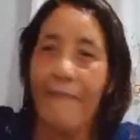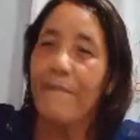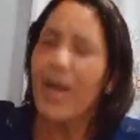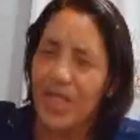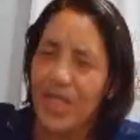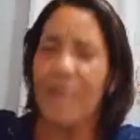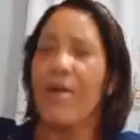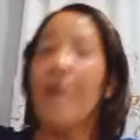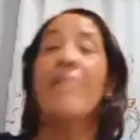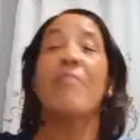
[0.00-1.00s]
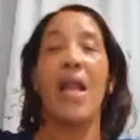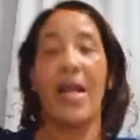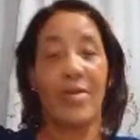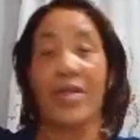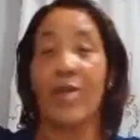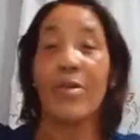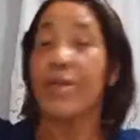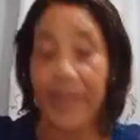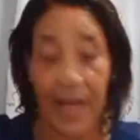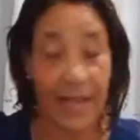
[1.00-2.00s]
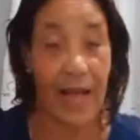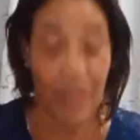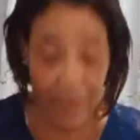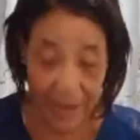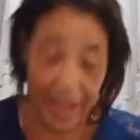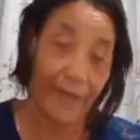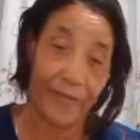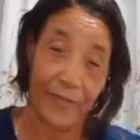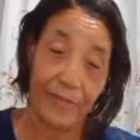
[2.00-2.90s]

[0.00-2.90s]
Echo chamber. I like yourself when India talk to themselves.